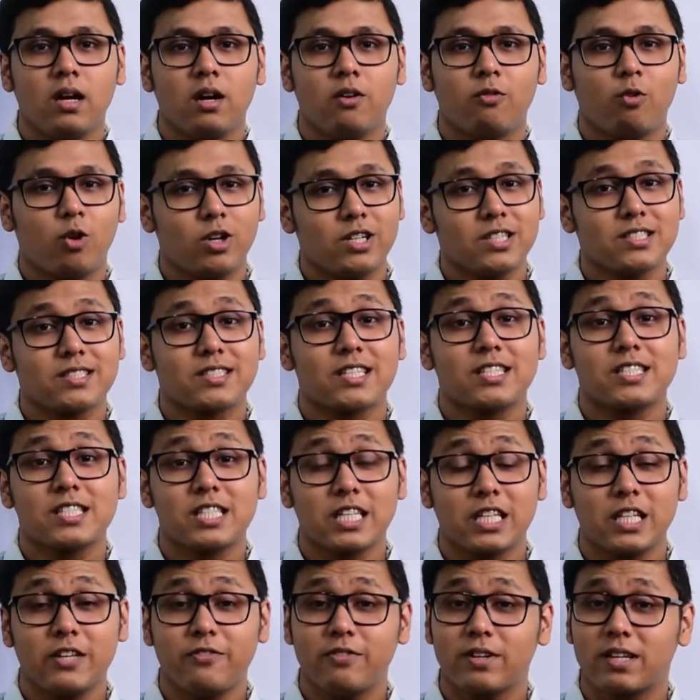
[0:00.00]
what is the
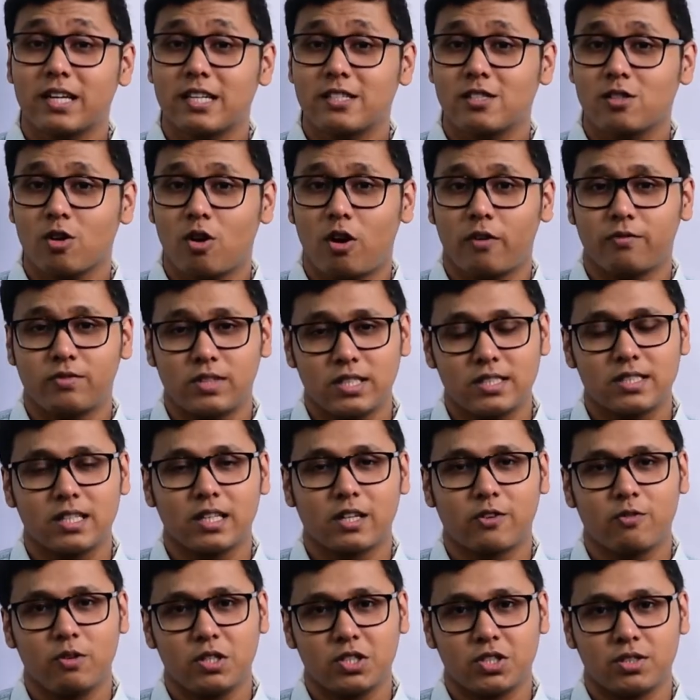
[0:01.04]
significance of this
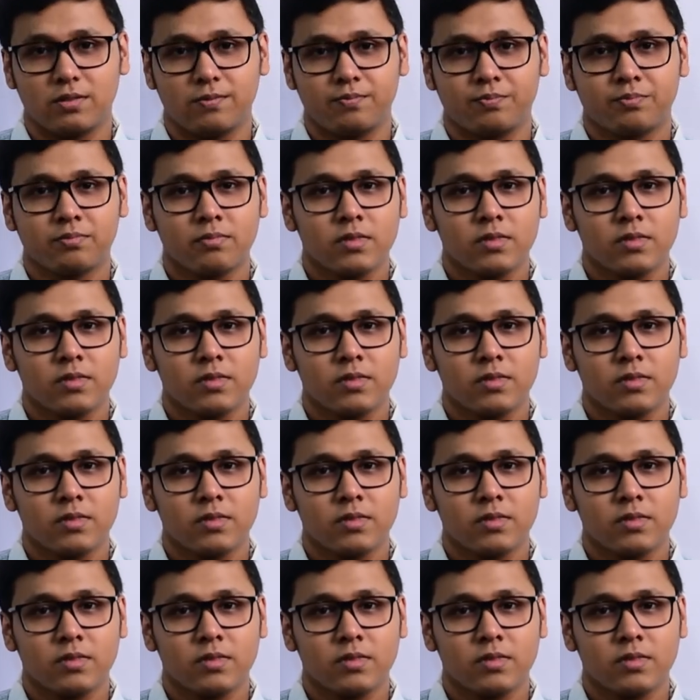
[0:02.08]
equation?